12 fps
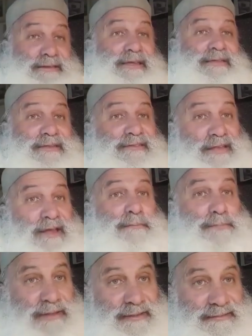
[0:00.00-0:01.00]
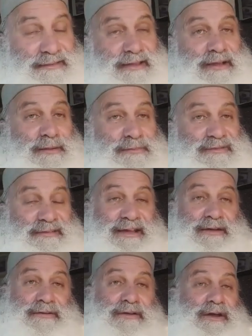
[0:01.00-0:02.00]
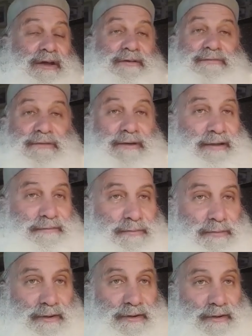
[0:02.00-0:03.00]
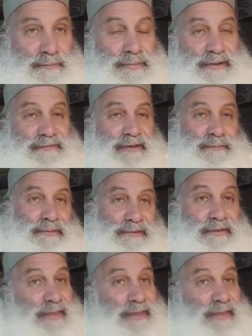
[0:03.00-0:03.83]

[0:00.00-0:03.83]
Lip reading: this blessing comes down for everyone, above and below. That